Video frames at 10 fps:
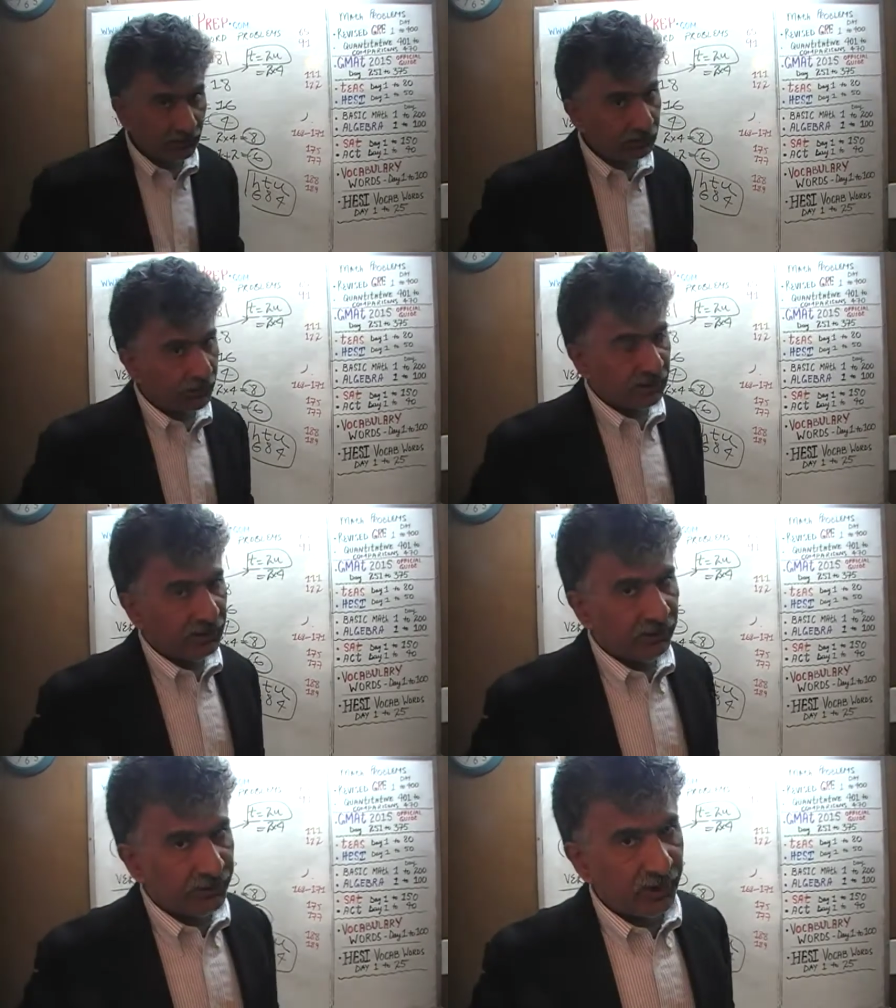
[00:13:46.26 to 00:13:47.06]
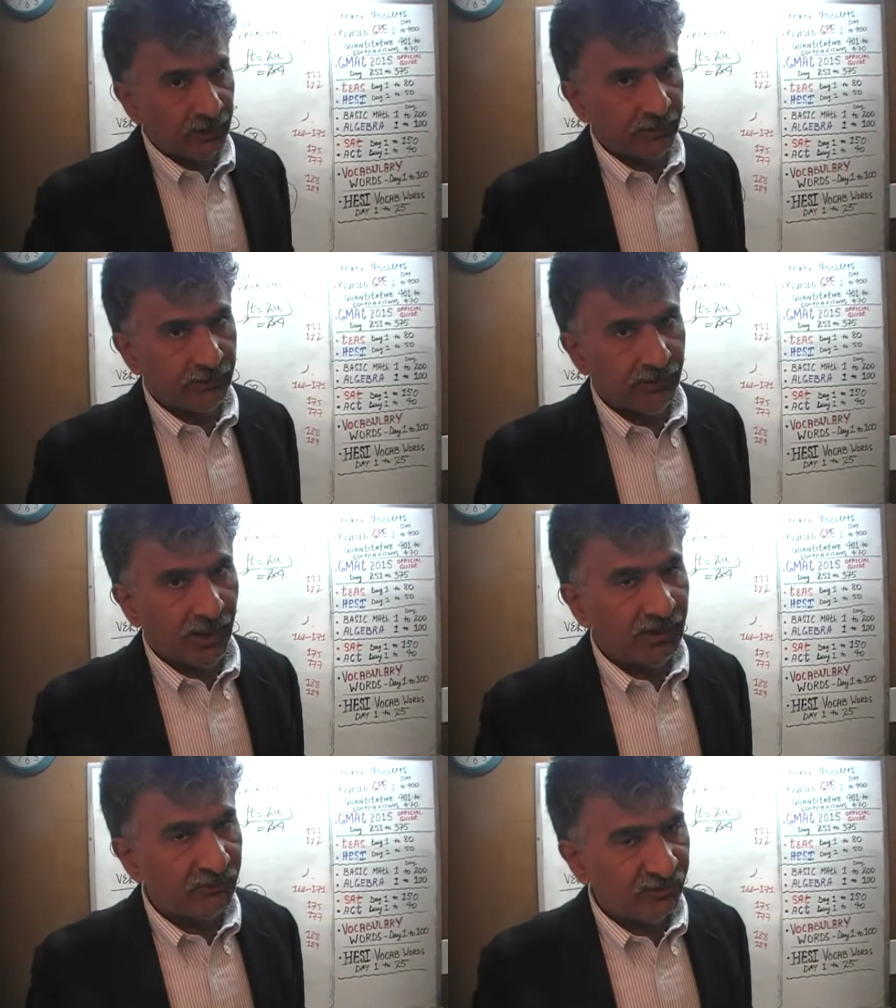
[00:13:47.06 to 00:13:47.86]
not criteria
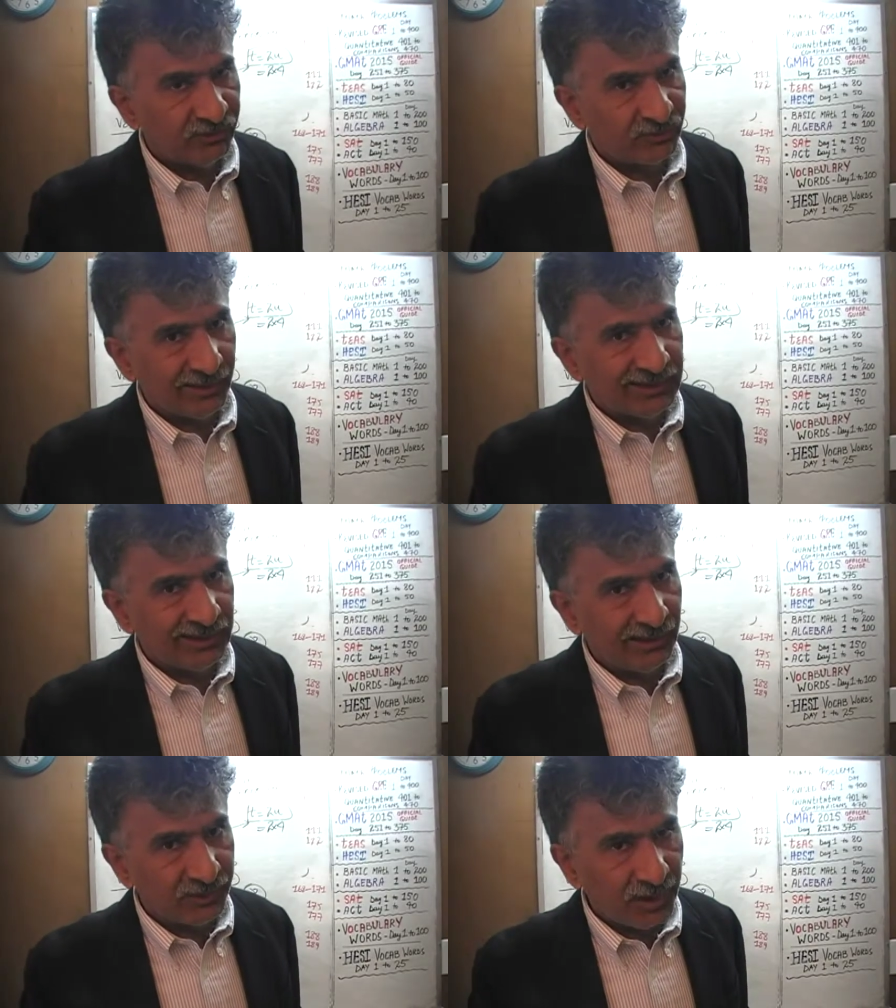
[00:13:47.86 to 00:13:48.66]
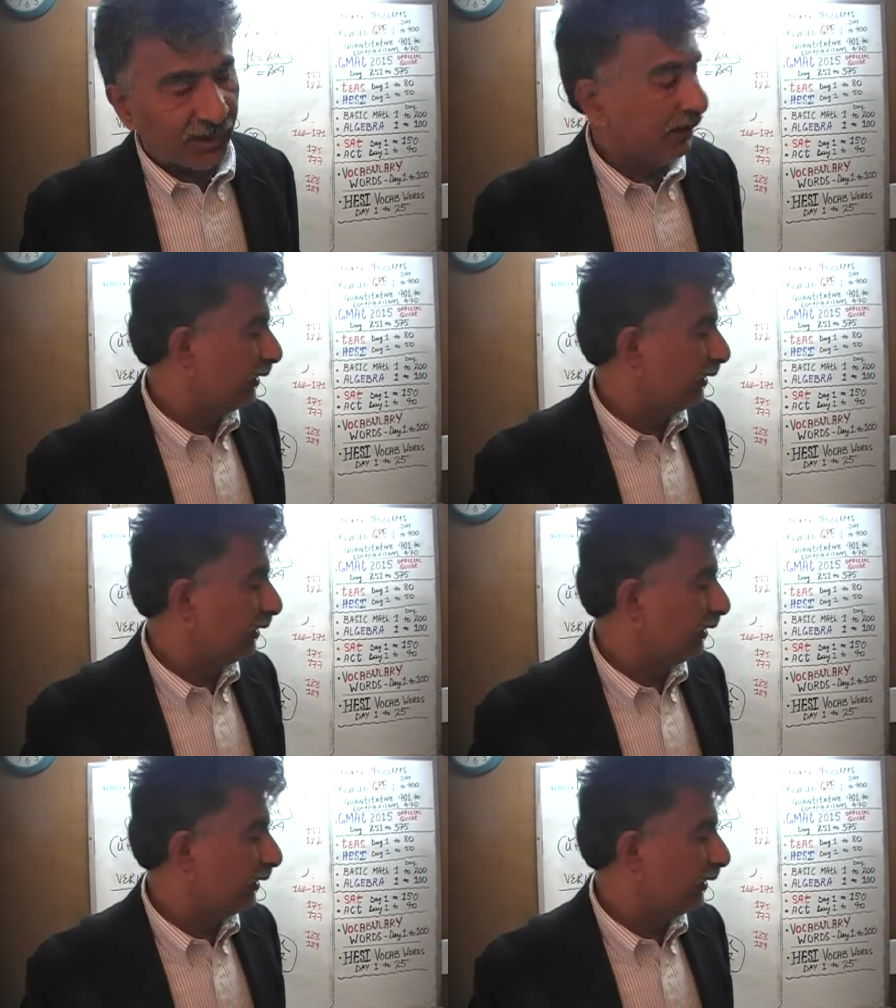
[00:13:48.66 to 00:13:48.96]
not the first criteria